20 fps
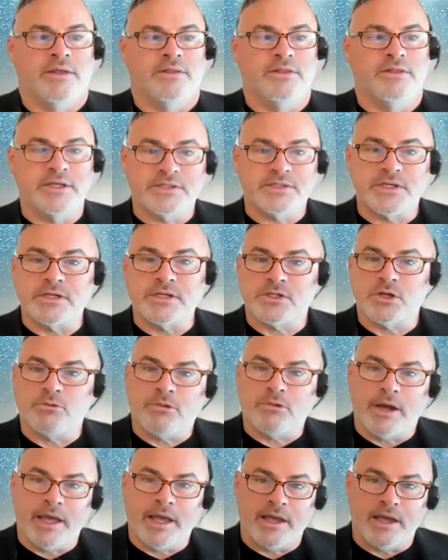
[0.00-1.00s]
This is a
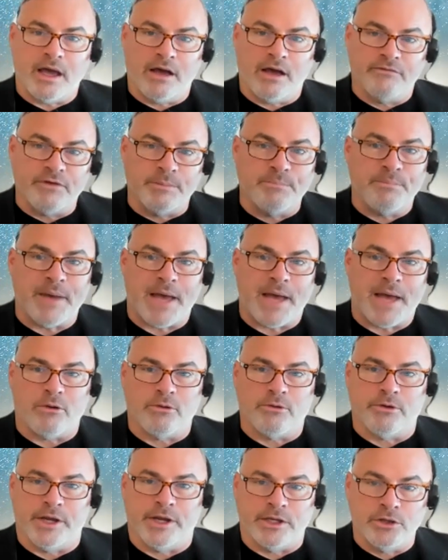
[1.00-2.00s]
way of
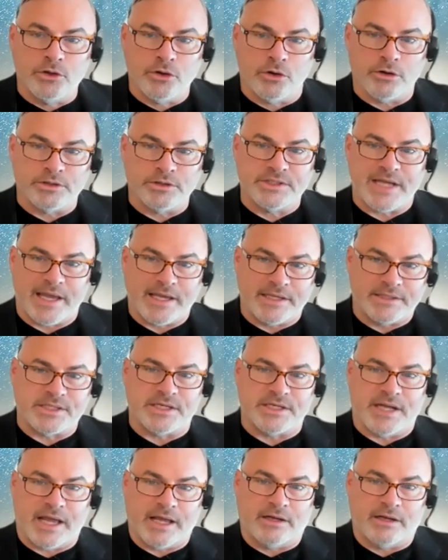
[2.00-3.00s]
empowering your
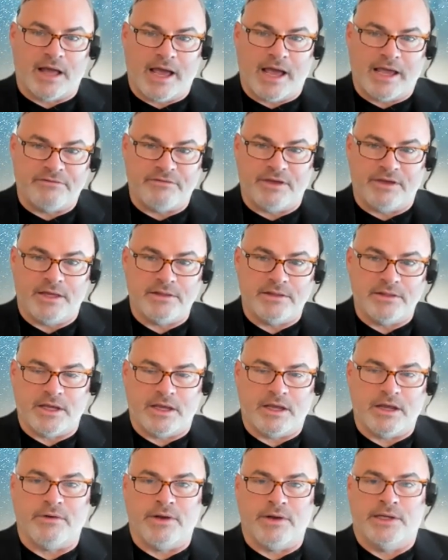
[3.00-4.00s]
day-to-day life in the
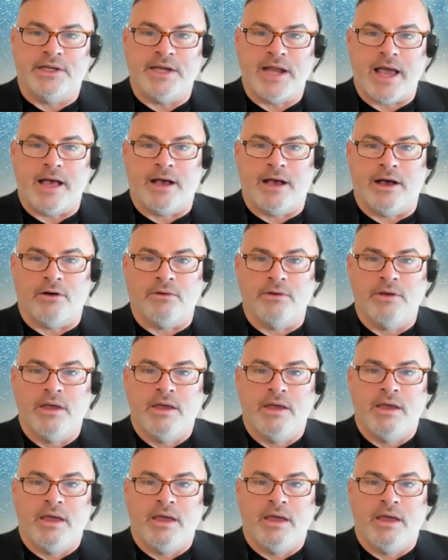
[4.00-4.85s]
here and now